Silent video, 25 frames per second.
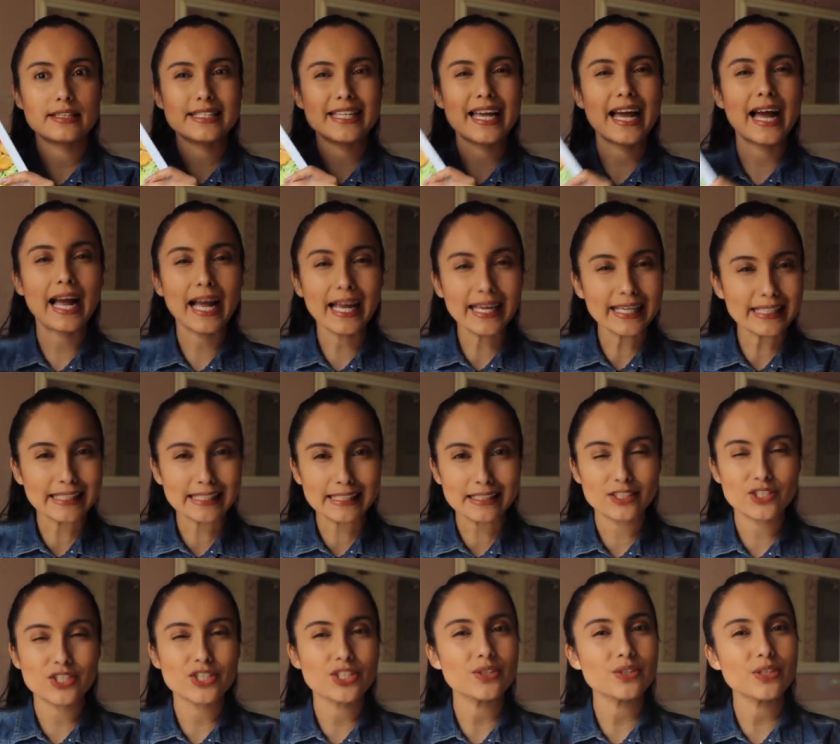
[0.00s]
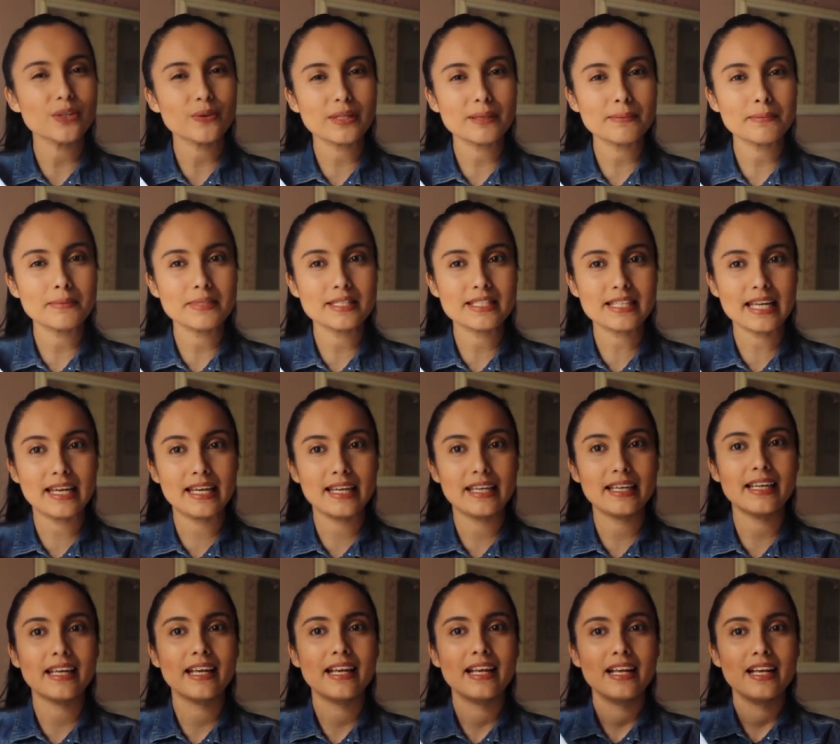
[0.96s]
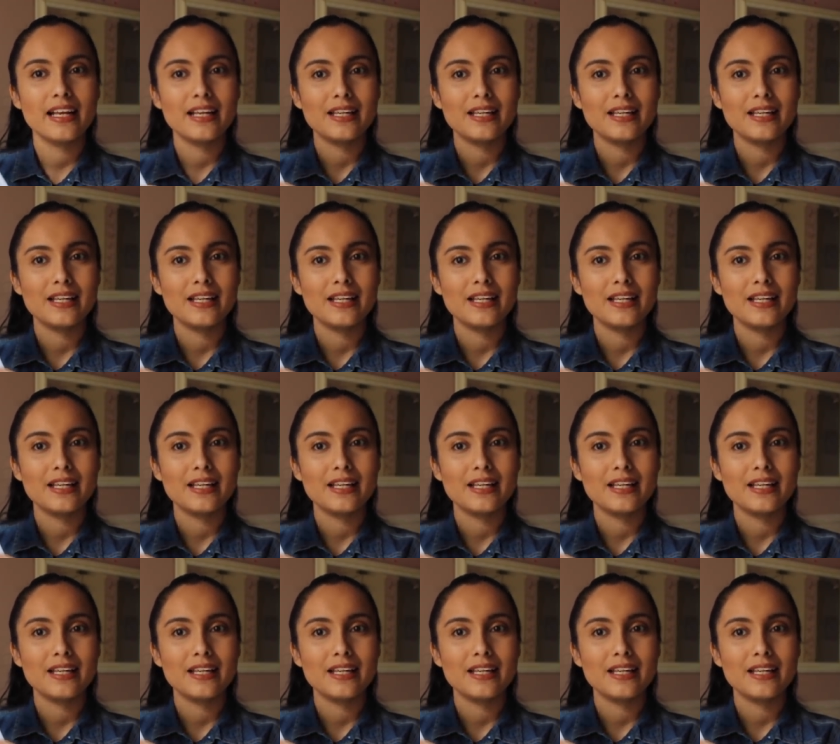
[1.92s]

tiny. Do you know what I'm saying?